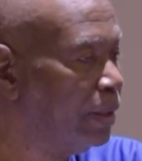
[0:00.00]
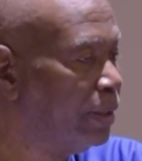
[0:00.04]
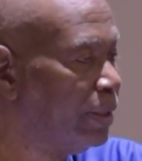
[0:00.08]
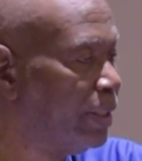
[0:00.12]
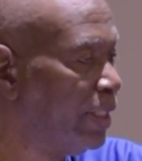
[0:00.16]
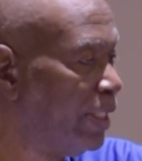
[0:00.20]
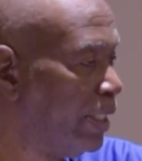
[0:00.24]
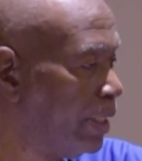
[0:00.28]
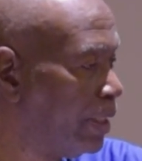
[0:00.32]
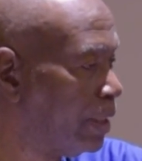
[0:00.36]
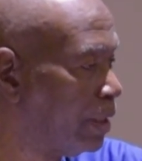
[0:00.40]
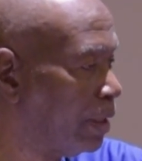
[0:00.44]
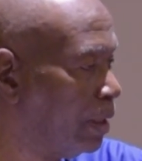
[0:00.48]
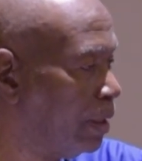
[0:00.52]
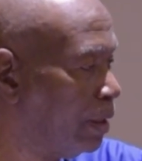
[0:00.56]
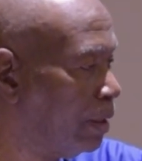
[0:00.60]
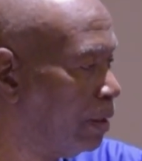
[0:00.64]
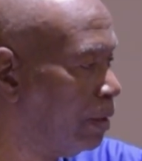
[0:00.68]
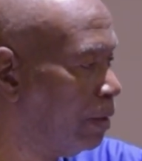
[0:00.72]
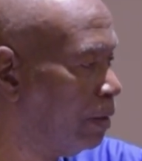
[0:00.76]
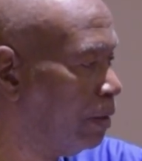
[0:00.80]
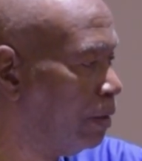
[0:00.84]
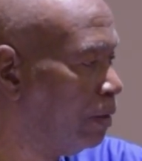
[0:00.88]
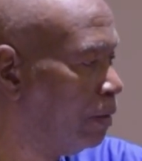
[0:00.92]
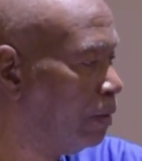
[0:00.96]
data
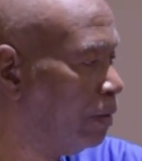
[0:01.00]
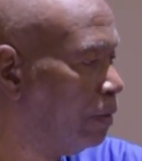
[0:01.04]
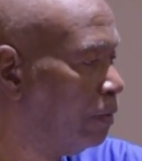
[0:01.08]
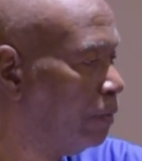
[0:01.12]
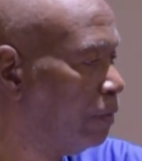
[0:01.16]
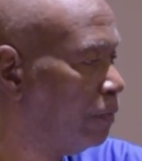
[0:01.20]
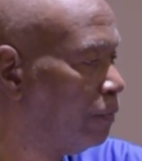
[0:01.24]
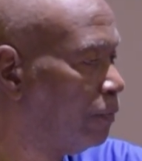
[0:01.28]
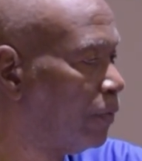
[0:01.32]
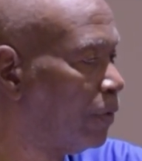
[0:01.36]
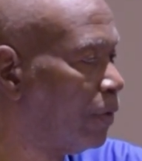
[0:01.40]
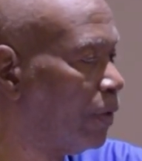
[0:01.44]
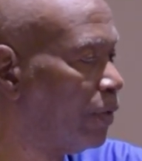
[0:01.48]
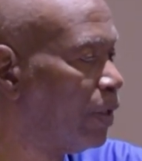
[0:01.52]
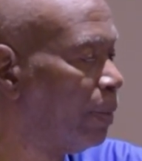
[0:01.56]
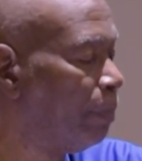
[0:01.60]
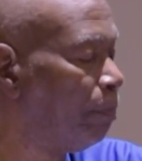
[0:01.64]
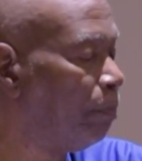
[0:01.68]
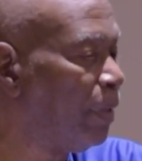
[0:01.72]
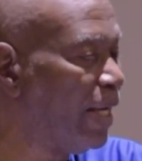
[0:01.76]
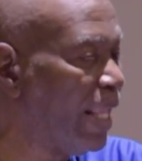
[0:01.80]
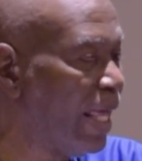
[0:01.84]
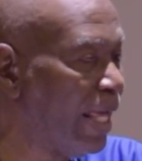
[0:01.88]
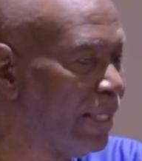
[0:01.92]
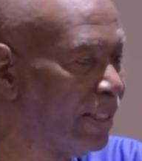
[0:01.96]
for the
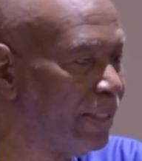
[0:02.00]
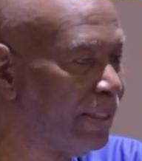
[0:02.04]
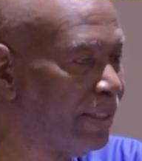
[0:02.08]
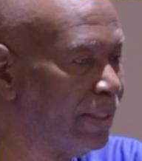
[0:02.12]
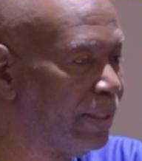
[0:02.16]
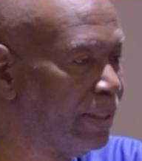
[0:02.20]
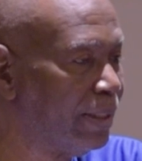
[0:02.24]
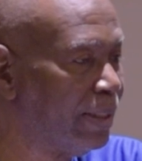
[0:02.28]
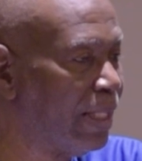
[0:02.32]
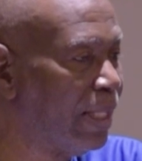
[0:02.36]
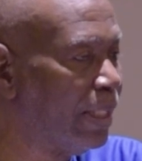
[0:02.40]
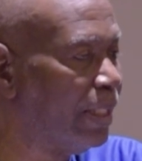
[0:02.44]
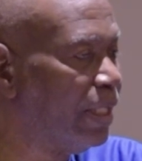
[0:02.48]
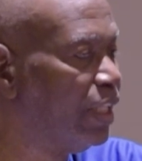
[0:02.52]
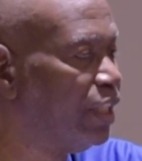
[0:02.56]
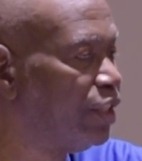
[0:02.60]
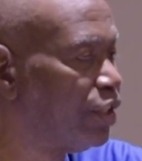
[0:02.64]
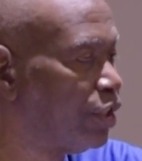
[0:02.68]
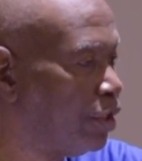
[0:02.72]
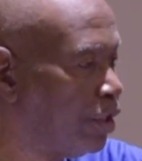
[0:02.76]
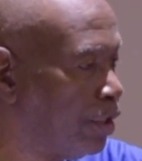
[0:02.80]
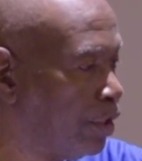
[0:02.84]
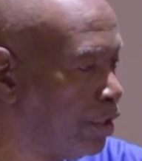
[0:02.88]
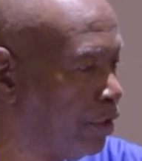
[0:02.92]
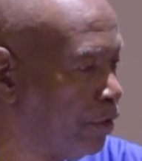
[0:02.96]
planning and
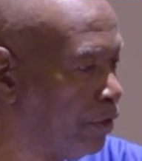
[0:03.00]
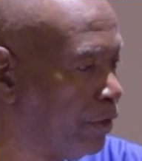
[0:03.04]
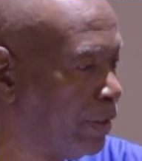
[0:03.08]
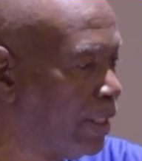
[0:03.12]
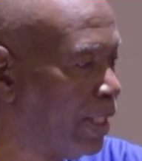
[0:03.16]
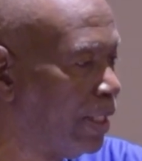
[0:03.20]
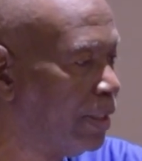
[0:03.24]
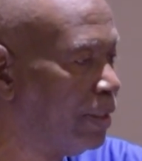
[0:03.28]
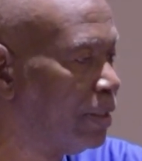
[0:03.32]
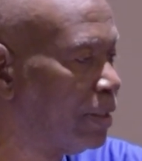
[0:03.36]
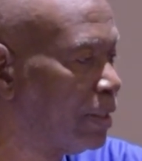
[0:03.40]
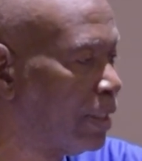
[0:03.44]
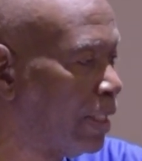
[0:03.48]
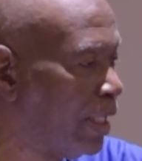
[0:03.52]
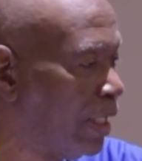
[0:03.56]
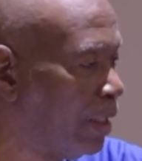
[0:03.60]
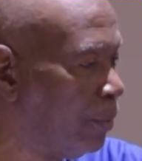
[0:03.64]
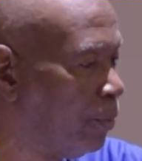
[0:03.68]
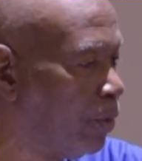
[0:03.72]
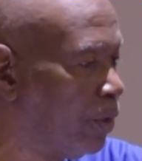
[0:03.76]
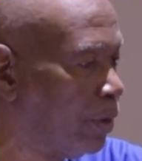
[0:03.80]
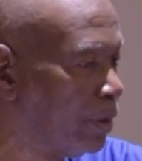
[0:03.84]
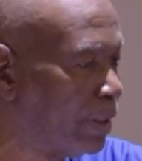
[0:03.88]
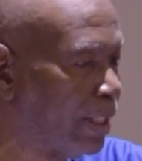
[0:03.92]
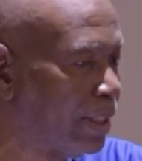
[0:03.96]
engineering and design
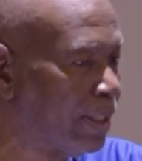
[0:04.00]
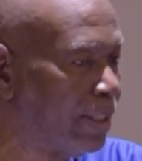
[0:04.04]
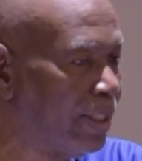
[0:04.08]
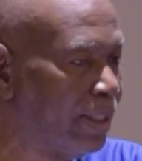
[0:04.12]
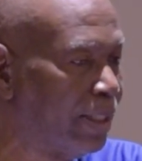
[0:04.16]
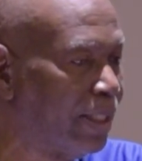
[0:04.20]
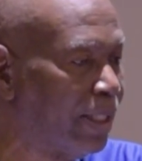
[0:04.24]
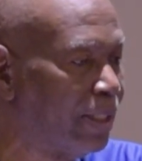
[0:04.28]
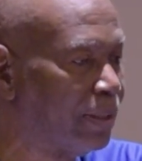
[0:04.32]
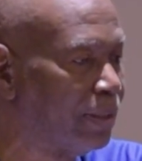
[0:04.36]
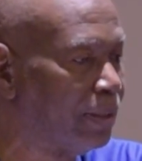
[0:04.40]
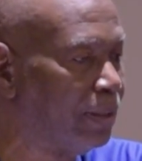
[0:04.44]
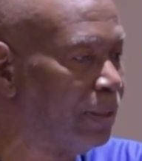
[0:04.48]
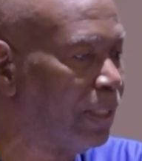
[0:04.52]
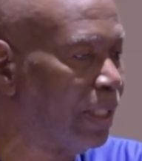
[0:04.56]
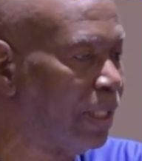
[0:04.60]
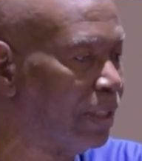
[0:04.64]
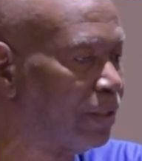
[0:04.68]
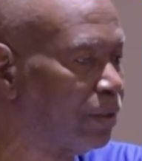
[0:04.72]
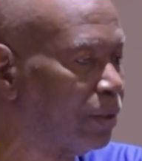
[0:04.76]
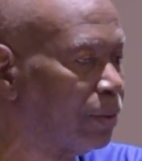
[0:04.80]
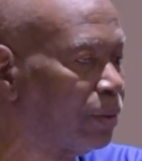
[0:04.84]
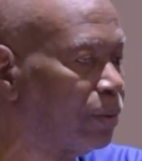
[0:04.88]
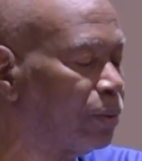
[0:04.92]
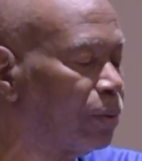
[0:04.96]
work that the NIC
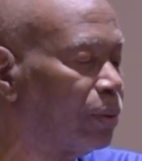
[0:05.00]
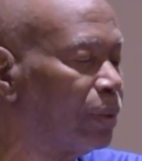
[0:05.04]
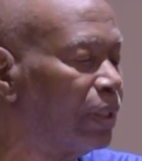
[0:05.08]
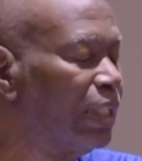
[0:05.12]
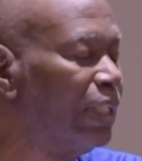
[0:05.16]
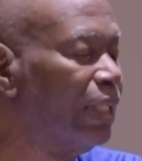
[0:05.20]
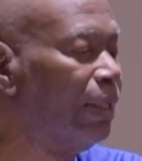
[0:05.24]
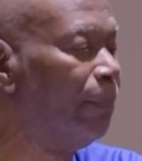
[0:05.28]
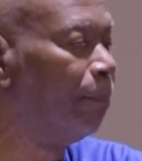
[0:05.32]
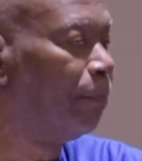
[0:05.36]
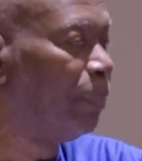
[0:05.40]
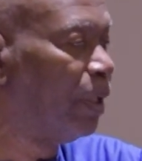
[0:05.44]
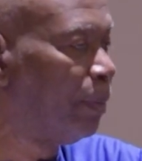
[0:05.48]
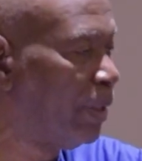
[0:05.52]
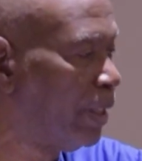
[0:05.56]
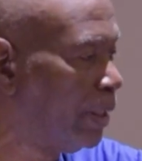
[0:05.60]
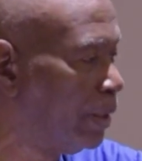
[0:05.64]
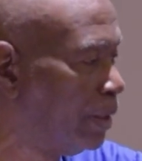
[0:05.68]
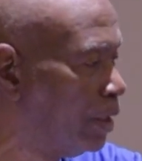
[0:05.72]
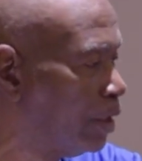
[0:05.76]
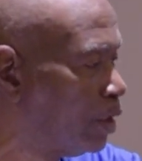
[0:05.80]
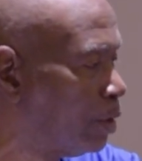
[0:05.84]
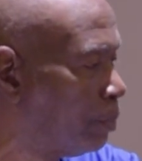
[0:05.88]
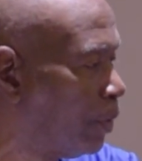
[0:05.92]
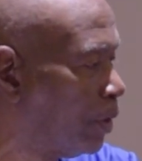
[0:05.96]
has to do to
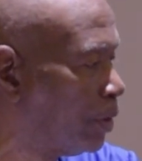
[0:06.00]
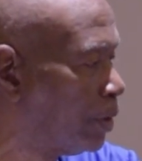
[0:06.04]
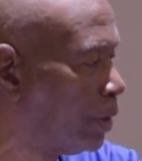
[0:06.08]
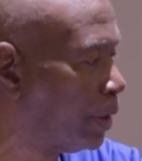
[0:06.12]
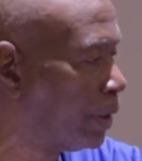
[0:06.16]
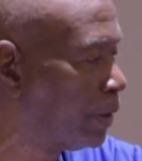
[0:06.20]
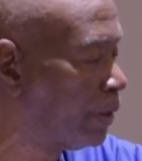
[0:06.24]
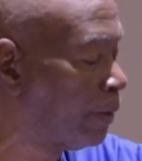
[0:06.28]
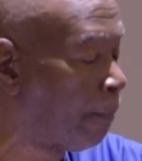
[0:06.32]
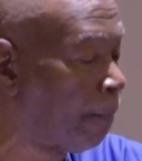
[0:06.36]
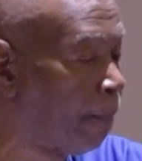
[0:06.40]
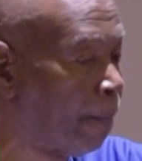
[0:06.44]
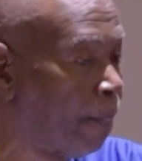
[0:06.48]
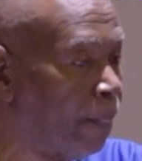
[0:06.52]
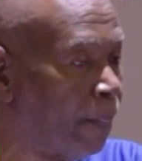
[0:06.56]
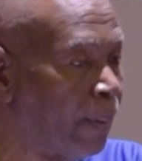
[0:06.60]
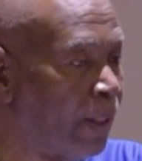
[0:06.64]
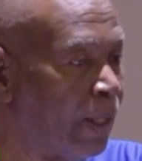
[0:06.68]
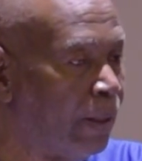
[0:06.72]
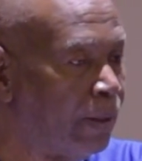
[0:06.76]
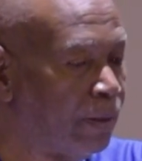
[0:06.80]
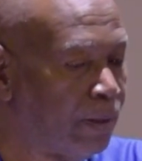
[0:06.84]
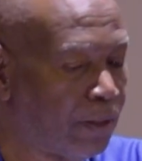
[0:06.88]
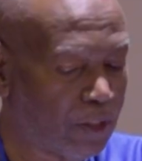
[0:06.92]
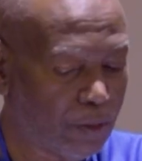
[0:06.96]
implement this project,
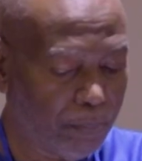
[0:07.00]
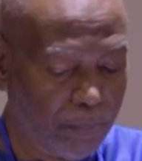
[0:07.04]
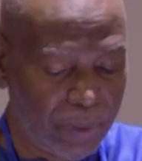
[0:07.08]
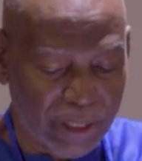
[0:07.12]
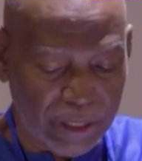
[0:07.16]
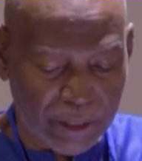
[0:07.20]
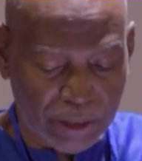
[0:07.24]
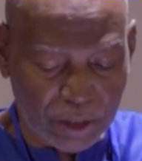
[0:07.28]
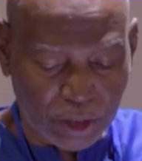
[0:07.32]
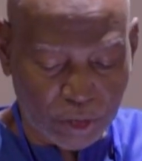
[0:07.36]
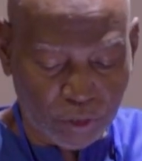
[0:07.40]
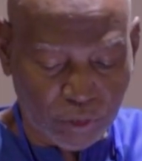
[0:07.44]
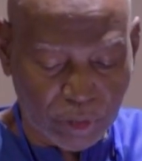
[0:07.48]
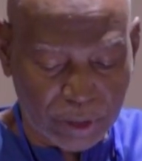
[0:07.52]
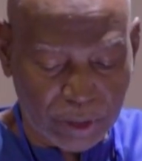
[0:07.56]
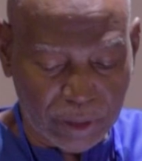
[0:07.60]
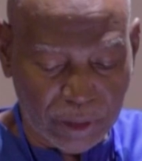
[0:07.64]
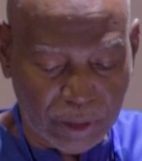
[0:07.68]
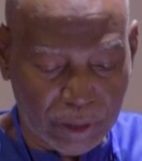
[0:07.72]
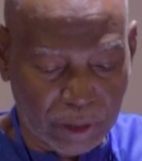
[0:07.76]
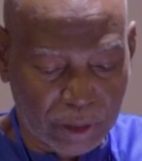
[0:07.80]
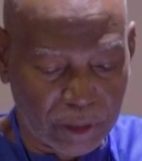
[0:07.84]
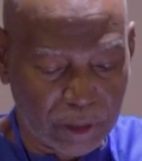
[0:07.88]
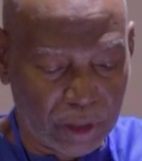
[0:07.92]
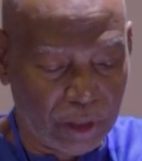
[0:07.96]
this major
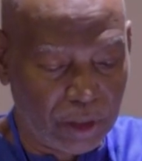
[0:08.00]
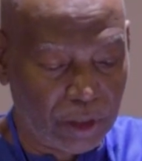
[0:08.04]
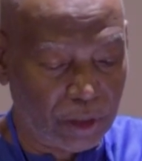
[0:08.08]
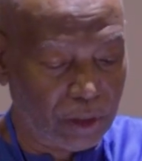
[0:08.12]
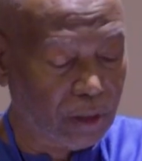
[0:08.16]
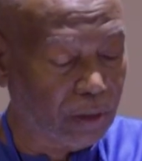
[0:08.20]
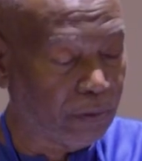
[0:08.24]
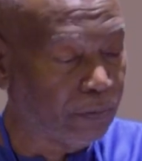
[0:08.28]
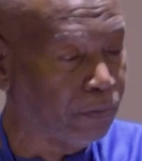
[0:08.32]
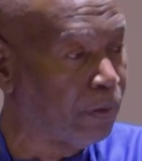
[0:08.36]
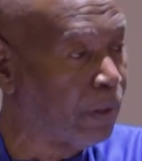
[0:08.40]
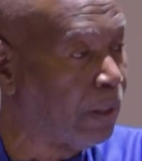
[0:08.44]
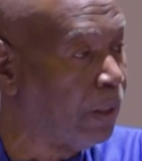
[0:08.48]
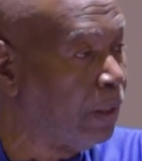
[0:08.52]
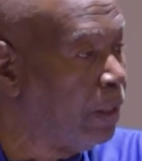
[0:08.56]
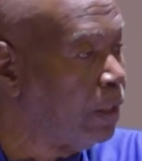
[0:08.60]
strategic initiative.